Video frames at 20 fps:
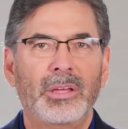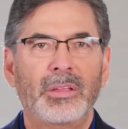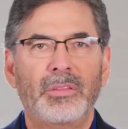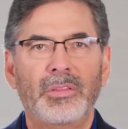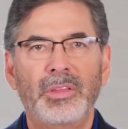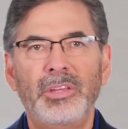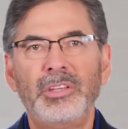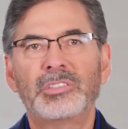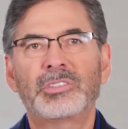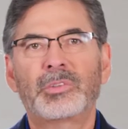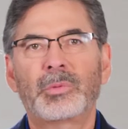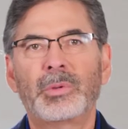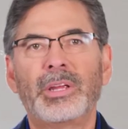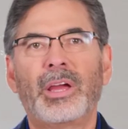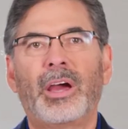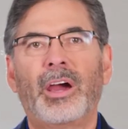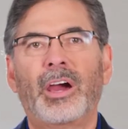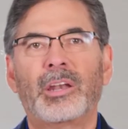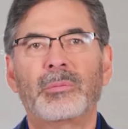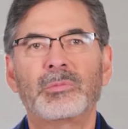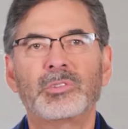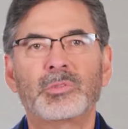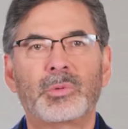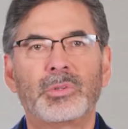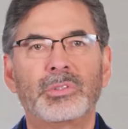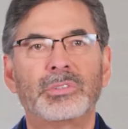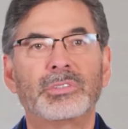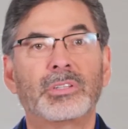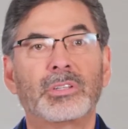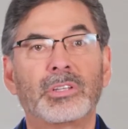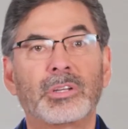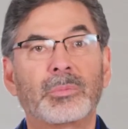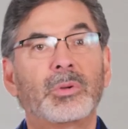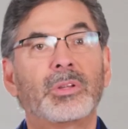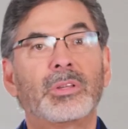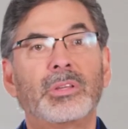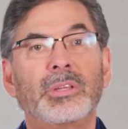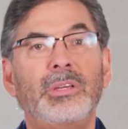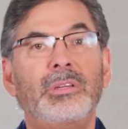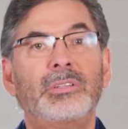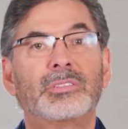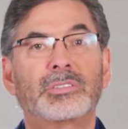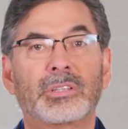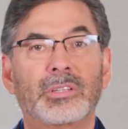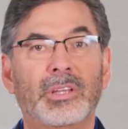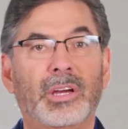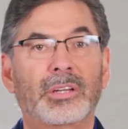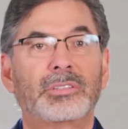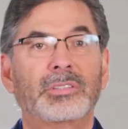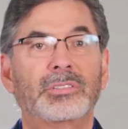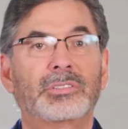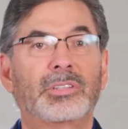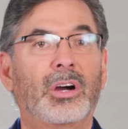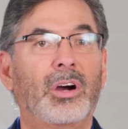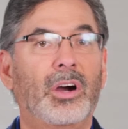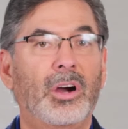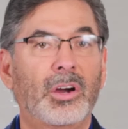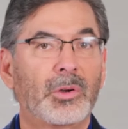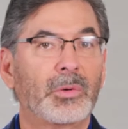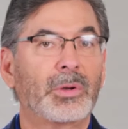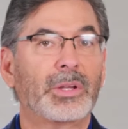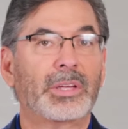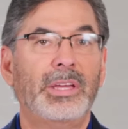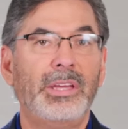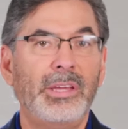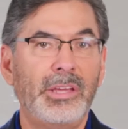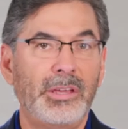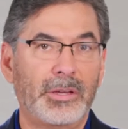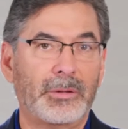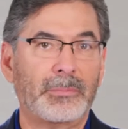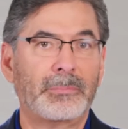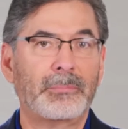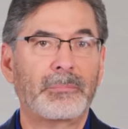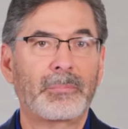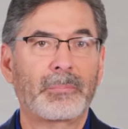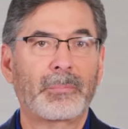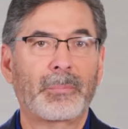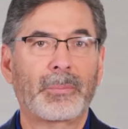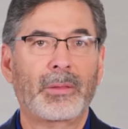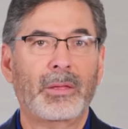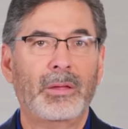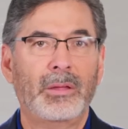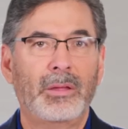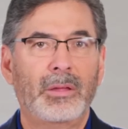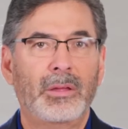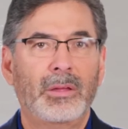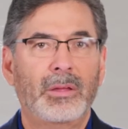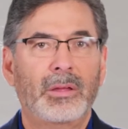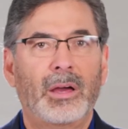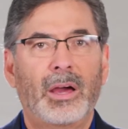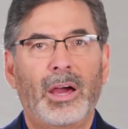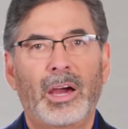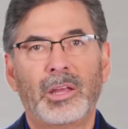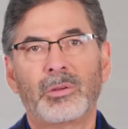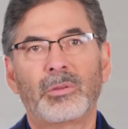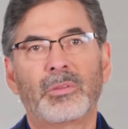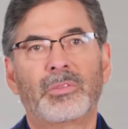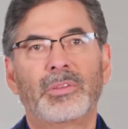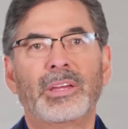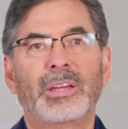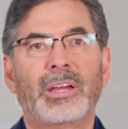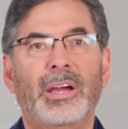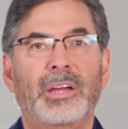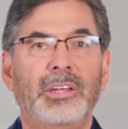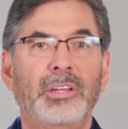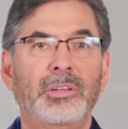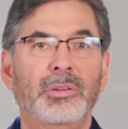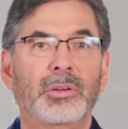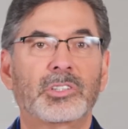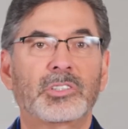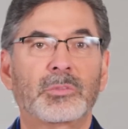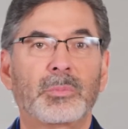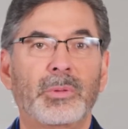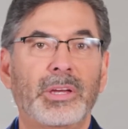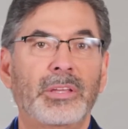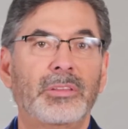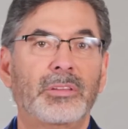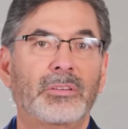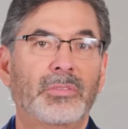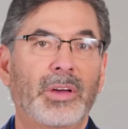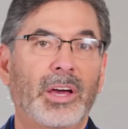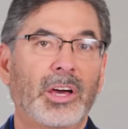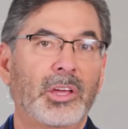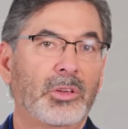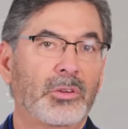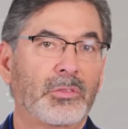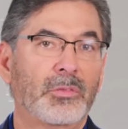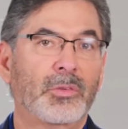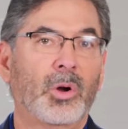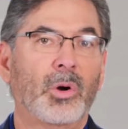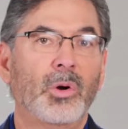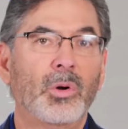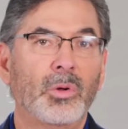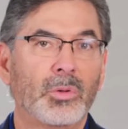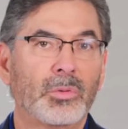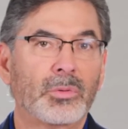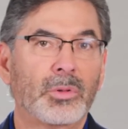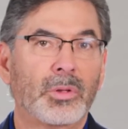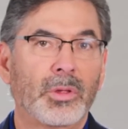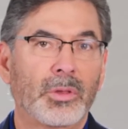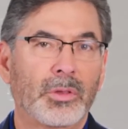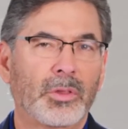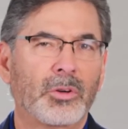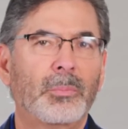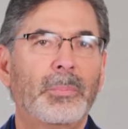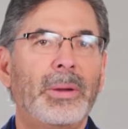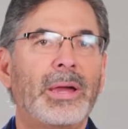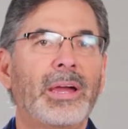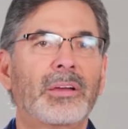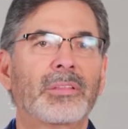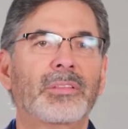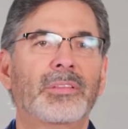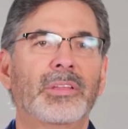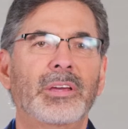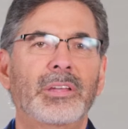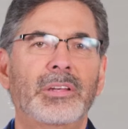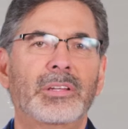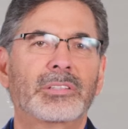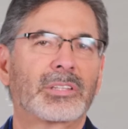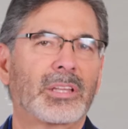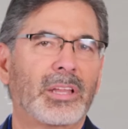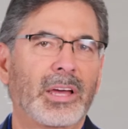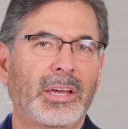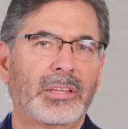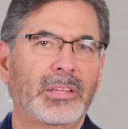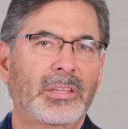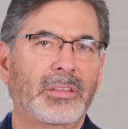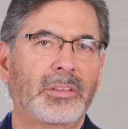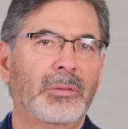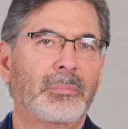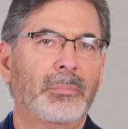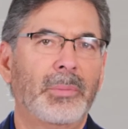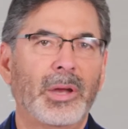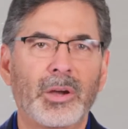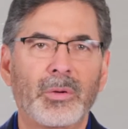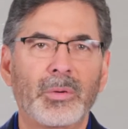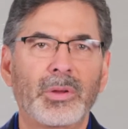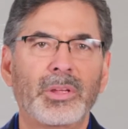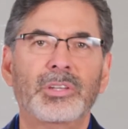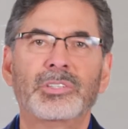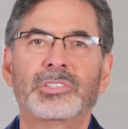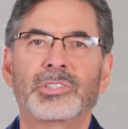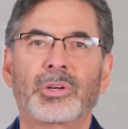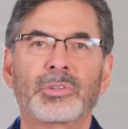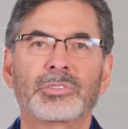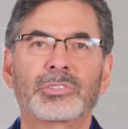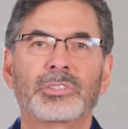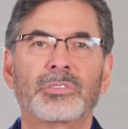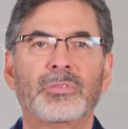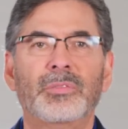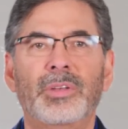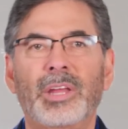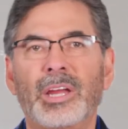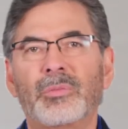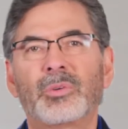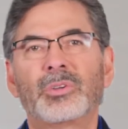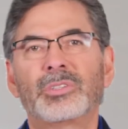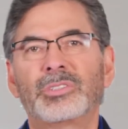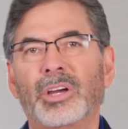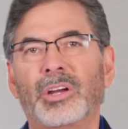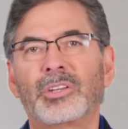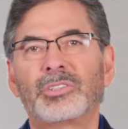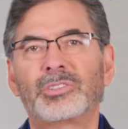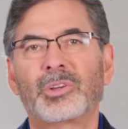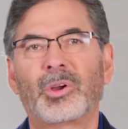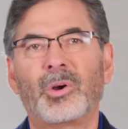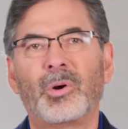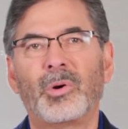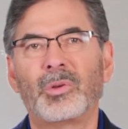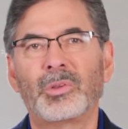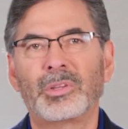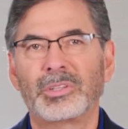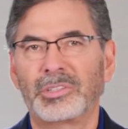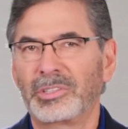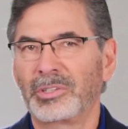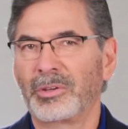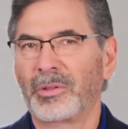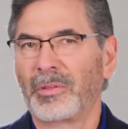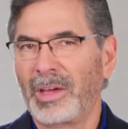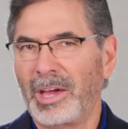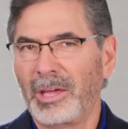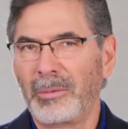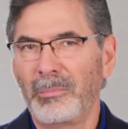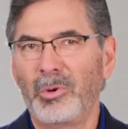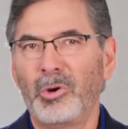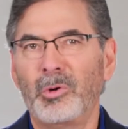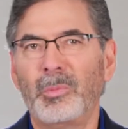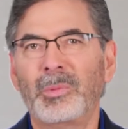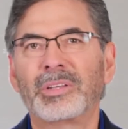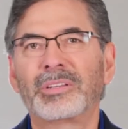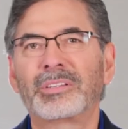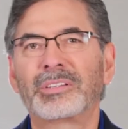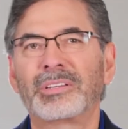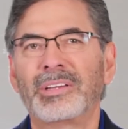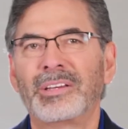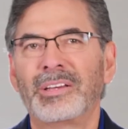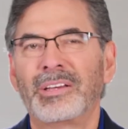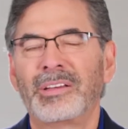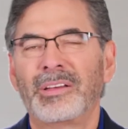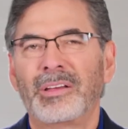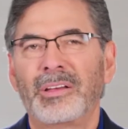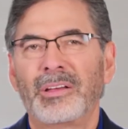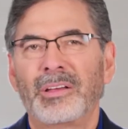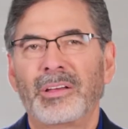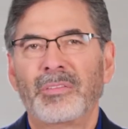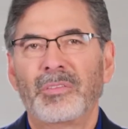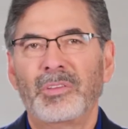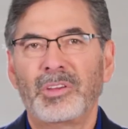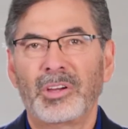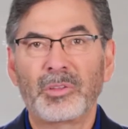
These 3 items were deliberately selected to honor a king. I don't think I need to explain the value of gold, though back then it's likely that Mary and Joseph never touched gold until that moment. The